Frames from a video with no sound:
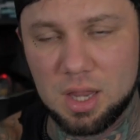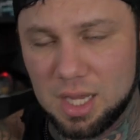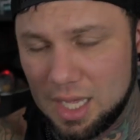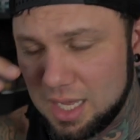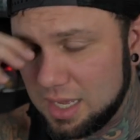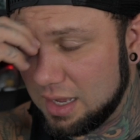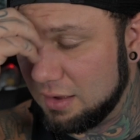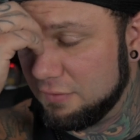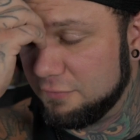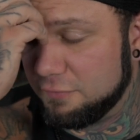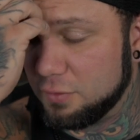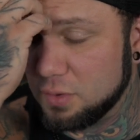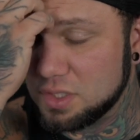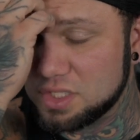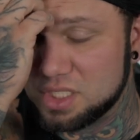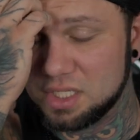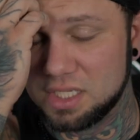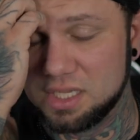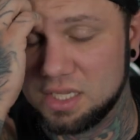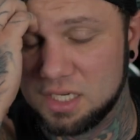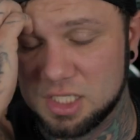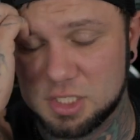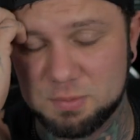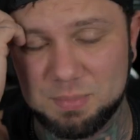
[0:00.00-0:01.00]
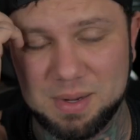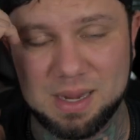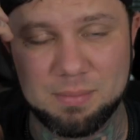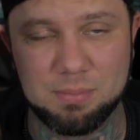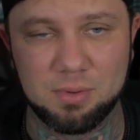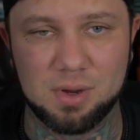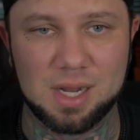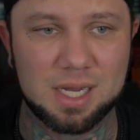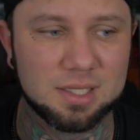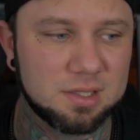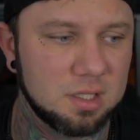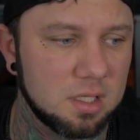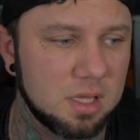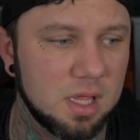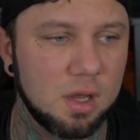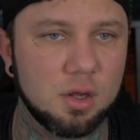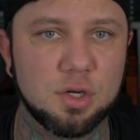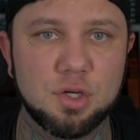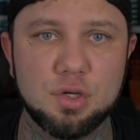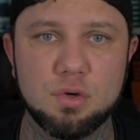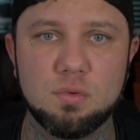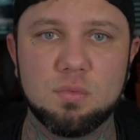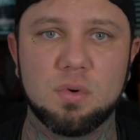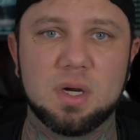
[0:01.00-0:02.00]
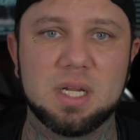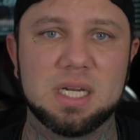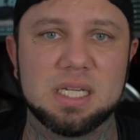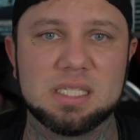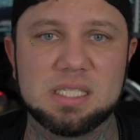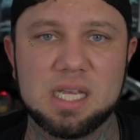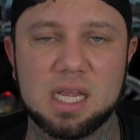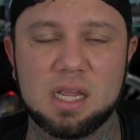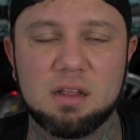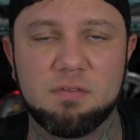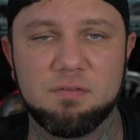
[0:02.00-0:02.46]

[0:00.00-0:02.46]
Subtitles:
unfortunately, there's people out there that do want to take